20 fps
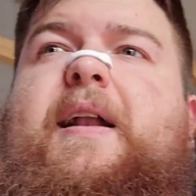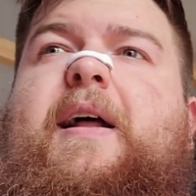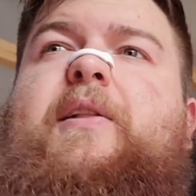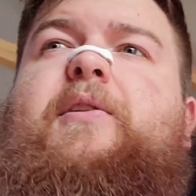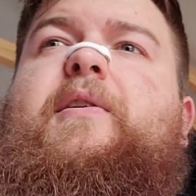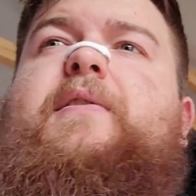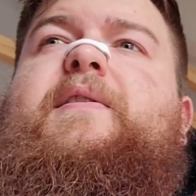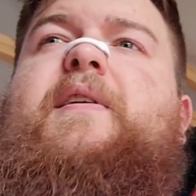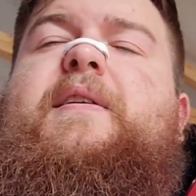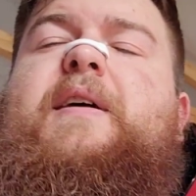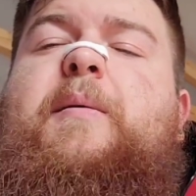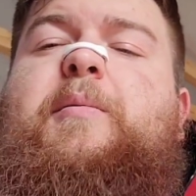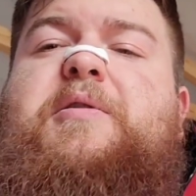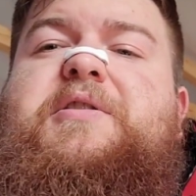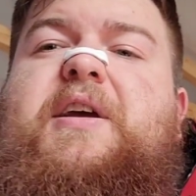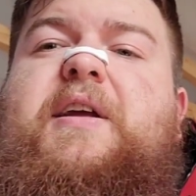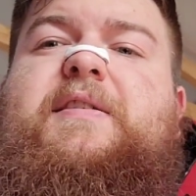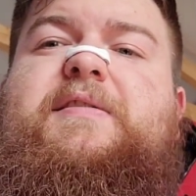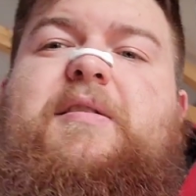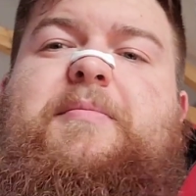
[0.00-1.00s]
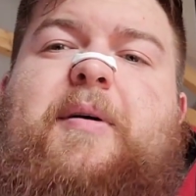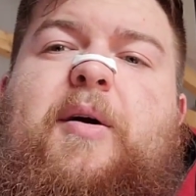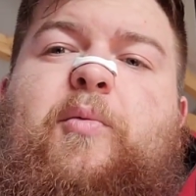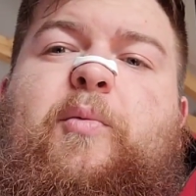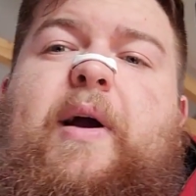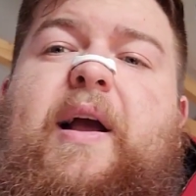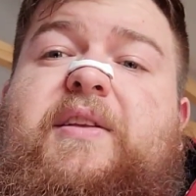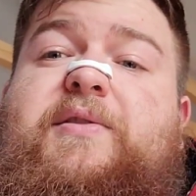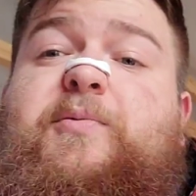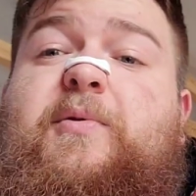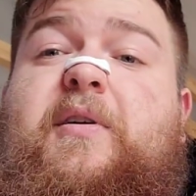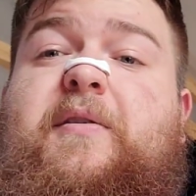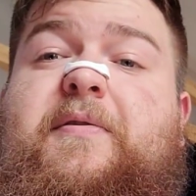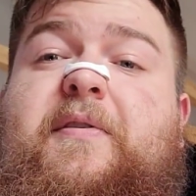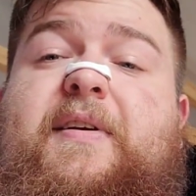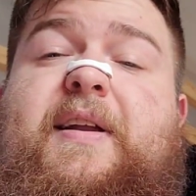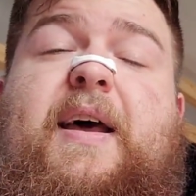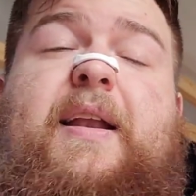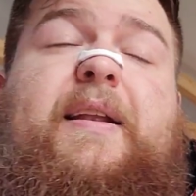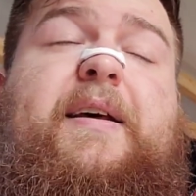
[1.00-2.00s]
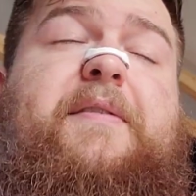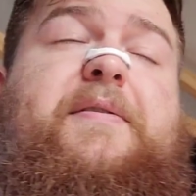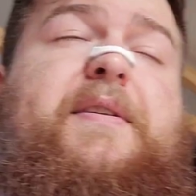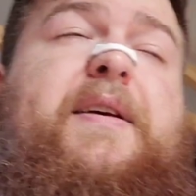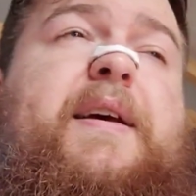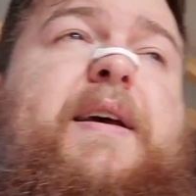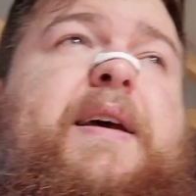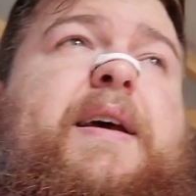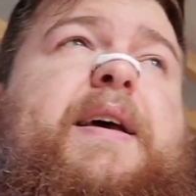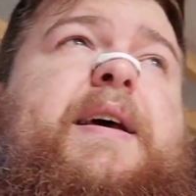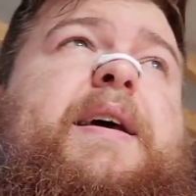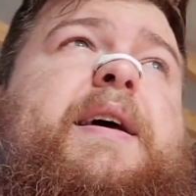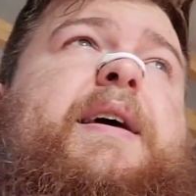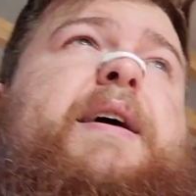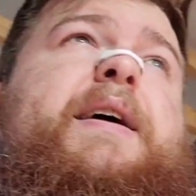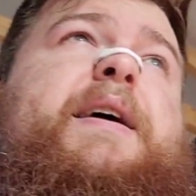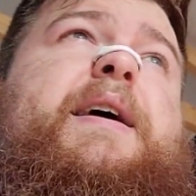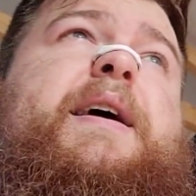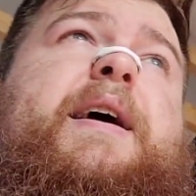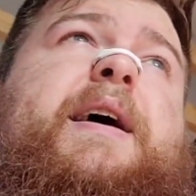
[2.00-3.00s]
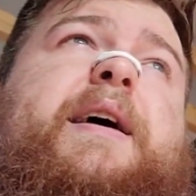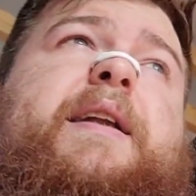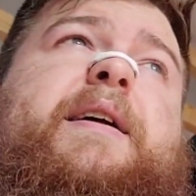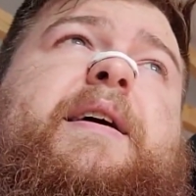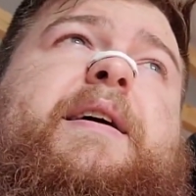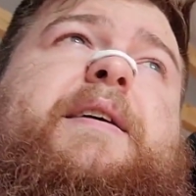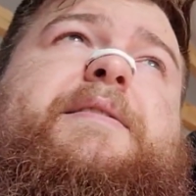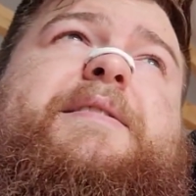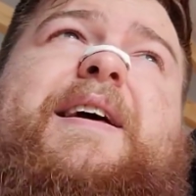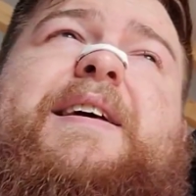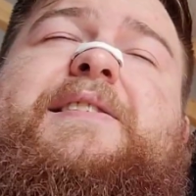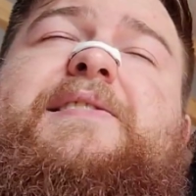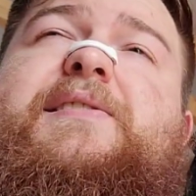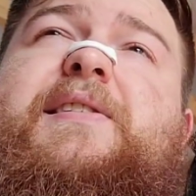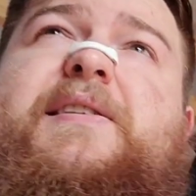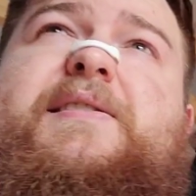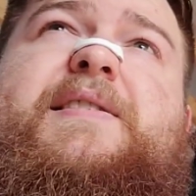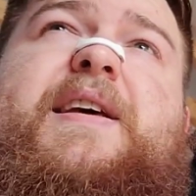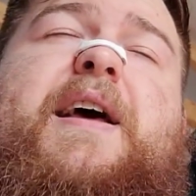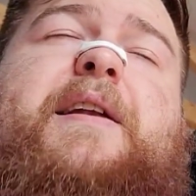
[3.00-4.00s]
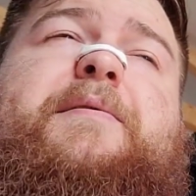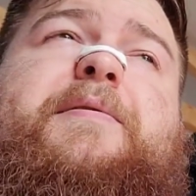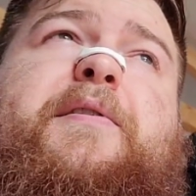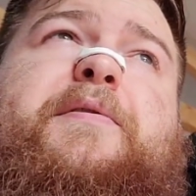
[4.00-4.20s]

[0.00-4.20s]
I looked to double check to see what my weights were for deadlift, and it's like 610 for